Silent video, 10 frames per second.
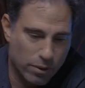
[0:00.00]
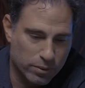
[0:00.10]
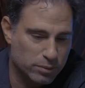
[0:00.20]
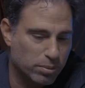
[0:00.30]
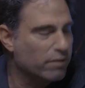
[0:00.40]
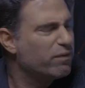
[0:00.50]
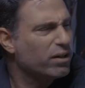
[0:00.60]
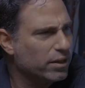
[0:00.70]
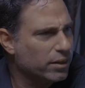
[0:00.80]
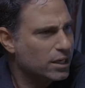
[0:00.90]
No one's
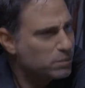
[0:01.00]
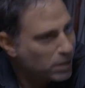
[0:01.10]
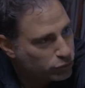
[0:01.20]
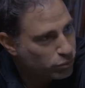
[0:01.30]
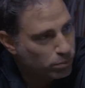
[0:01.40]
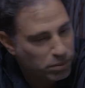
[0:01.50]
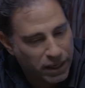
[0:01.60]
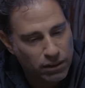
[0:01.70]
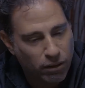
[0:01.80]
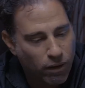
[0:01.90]
perfect like that, especially when you're
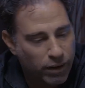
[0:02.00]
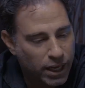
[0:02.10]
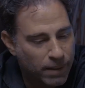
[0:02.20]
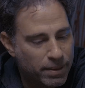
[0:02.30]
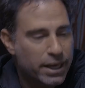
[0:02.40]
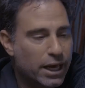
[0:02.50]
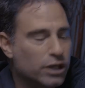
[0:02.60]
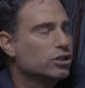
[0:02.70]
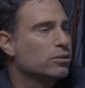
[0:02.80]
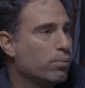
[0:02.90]
playing the long game.
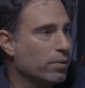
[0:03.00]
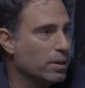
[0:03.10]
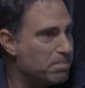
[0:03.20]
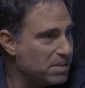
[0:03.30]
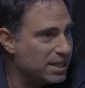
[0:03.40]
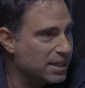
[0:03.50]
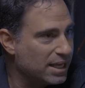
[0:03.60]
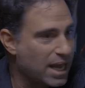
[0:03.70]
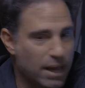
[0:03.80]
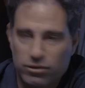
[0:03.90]
It's just important to be in the
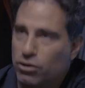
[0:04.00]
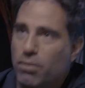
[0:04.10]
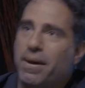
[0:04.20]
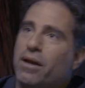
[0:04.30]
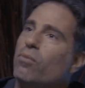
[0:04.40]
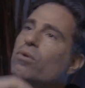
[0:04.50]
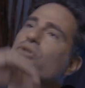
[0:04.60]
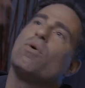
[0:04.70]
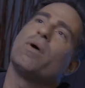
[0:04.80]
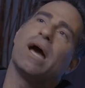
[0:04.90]
game. So no matter
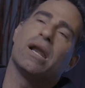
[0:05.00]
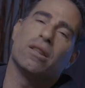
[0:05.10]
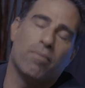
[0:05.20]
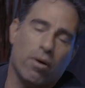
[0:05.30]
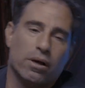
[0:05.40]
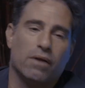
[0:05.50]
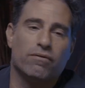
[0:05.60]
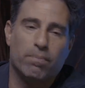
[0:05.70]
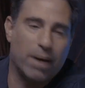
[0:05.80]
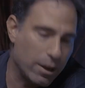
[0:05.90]
what's going on in the market, if
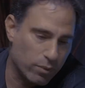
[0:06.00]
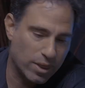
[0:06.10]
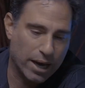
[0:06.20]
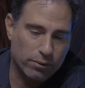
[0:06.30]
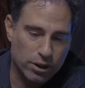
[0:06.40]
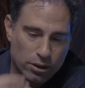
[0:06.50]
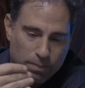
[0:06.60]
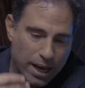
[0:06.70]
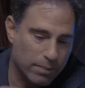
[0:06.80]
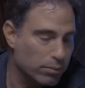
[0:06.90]
you're buying with equity and you're
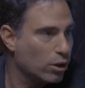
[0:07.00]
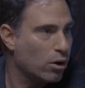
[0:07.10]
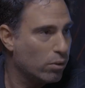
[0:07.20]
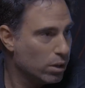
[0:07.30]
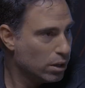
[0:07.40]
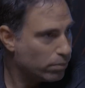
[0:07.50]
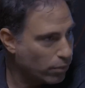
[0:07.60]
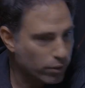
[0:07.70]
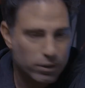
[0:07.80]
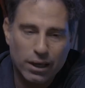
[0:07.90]
buying below
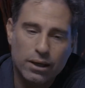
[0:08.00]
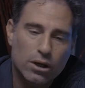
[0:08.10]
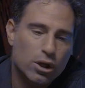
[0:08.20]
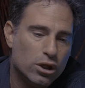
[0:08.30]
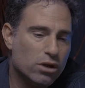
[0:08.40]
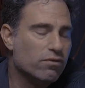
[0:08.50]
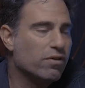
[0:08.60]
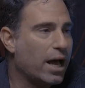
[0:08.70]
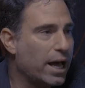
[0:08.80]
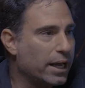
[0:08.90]
market, you've
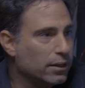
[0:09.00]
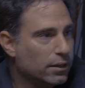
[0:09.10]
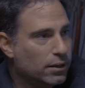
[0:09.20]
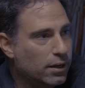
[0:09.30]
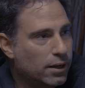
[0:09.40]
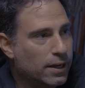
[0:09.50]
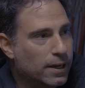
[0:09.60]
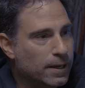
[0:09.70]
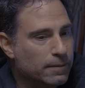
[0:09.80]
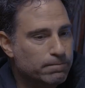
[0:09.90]
got
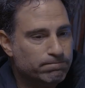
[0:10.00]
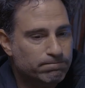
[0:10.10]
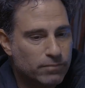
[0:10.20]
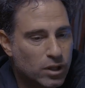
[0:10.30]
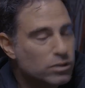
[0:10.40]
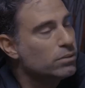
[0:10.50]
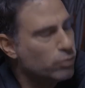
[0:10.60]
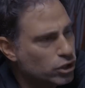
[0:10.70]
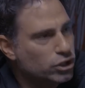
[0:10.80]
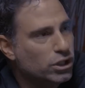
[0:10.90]
some
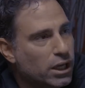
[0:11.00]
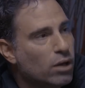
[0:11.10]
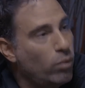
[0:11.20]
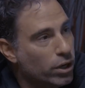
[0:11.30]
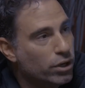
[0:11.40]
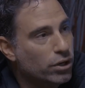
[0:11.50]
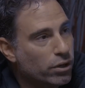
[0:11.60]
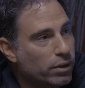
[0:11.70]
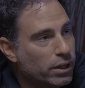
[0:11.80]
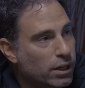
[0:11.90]
cushioning in what you're
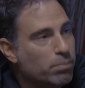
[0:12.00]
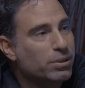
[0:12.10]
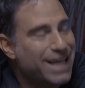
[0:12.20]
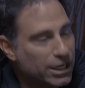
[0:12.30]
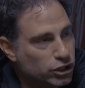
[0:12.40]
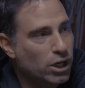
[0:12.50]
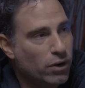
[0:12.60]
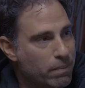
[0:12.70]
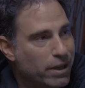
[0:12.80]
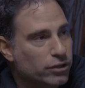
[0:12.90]
doing and
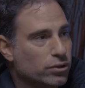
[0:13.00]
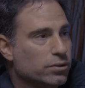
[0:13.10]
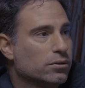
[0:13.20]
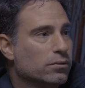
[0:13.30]
protectionary measures.